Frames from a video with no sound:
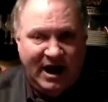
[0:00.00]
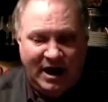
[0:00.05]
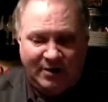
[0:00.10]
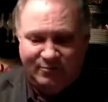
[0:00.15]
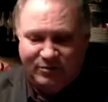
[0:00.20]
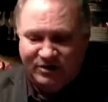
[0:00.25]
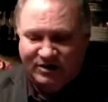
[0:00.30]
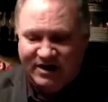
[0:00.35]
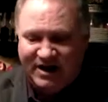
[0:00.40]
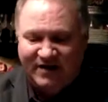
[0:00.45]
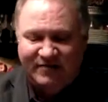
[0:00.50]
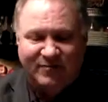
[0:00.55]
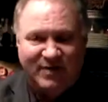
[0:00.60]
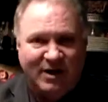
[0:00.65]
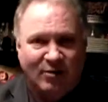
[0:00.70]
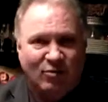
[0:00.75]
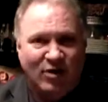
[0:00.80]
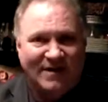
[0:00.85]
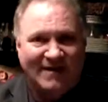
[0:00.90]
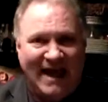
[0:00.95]
And believe
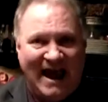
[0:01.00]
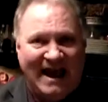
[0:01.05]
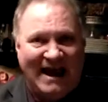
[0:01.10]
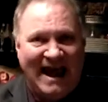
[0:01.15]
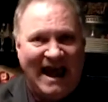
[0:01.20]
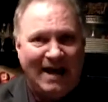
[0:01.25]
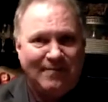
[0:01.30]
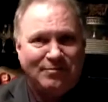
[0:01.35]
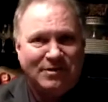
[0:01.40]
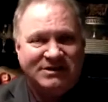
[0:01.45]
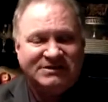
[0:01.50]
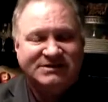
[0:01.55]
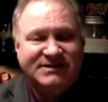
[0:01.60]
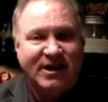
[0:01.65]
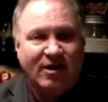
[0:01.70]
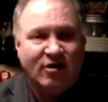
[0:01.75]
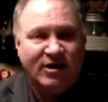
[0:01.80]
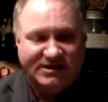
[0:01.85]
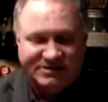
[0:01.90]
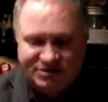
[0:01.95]
me, when that happens,
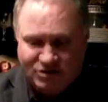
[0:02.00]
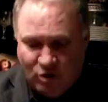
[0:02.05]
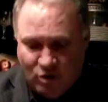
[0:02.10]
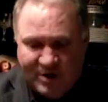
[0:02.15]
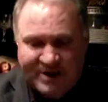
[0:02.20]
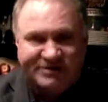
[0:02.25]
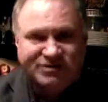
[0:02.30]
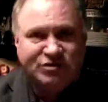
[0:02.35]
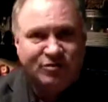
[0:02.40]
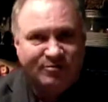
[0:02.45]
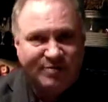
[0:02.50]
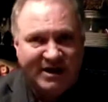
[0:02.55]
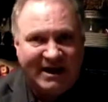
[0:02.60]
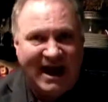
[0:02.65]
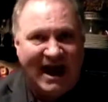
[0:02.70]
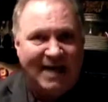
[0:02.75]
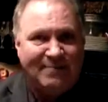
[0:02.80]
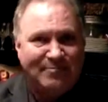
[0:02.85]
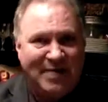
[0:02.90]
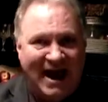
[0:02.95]
there is going to
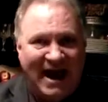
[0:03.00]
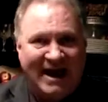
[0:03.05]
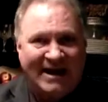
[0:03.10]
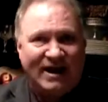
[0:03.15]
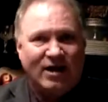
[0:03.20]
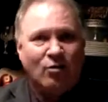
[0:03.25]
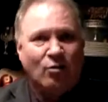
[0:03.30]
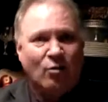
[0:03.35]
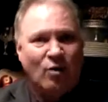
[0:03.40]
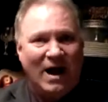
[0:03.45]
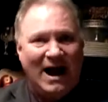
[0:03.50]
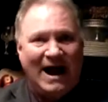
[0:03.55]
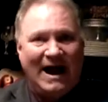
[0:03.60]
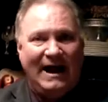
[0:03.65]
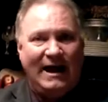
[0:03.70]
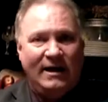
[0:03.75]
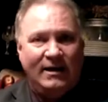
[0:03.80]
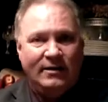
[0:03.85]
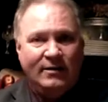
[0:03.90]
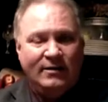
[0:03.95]
be a panic.
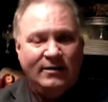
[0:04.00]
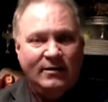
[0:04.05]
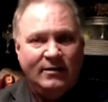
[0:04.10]
Why?